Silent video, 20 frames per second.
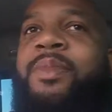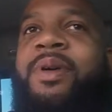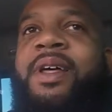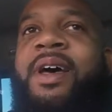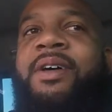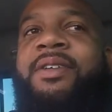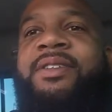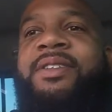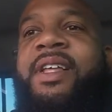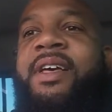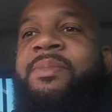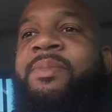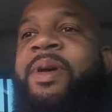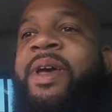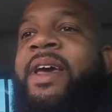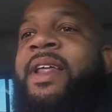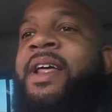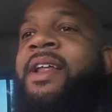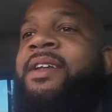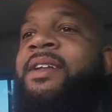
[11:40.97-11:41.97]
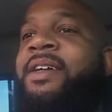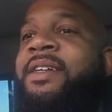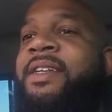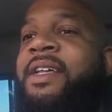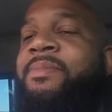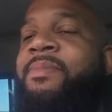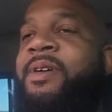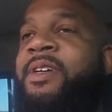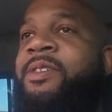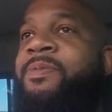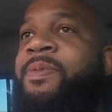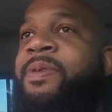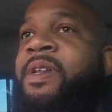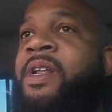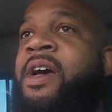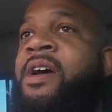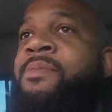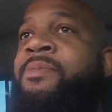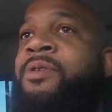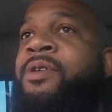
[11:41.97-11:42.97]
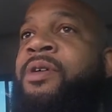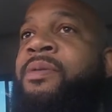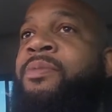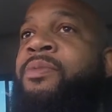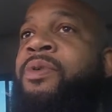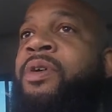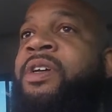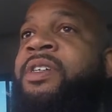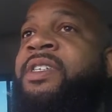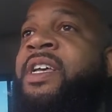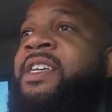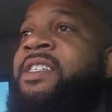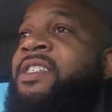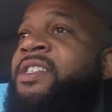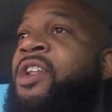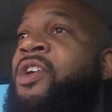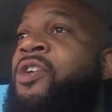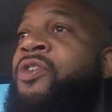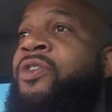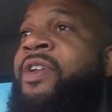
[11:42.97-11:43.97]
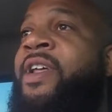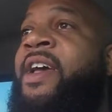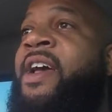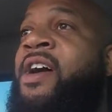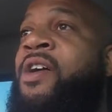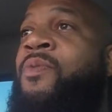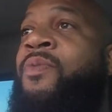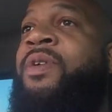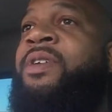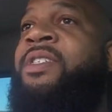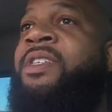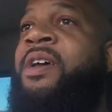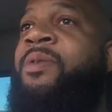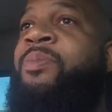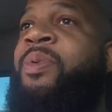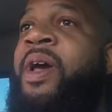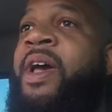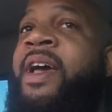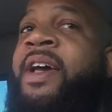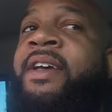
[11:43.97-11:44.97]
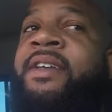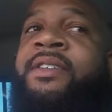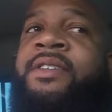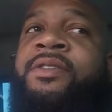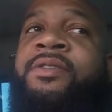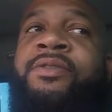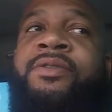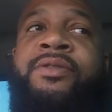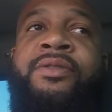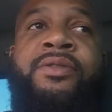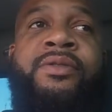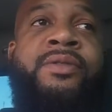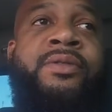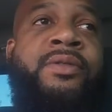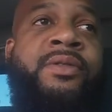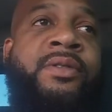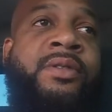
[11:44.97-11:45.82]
but I was like, man, I looked at my speedometer. Cause I slowed down once I passed dude.